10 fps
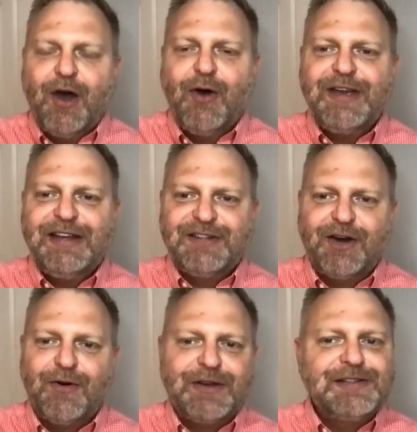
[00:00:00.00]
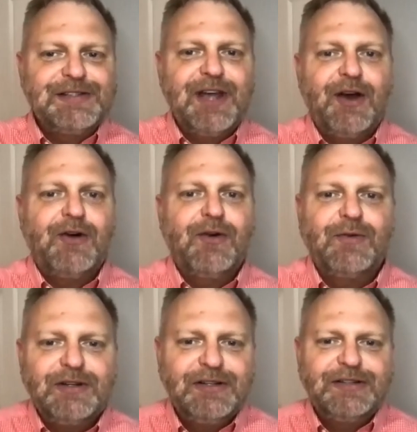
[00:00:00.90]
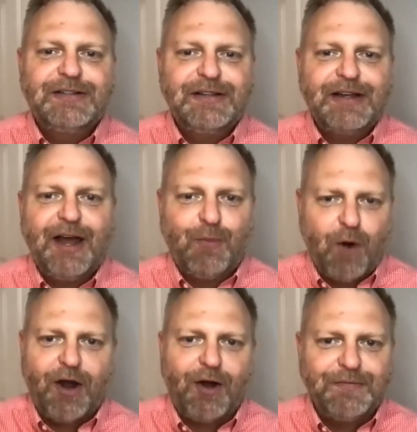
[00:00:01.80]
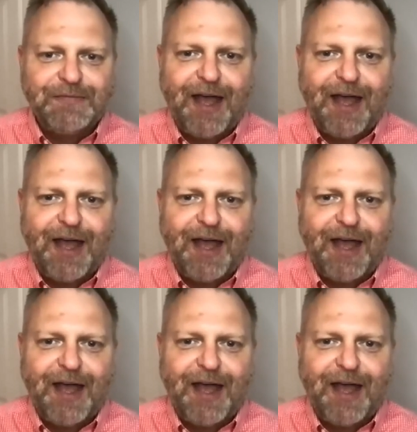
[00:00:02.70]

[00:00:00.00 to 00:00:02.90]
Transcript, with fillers: Okie doke. So Eduardo,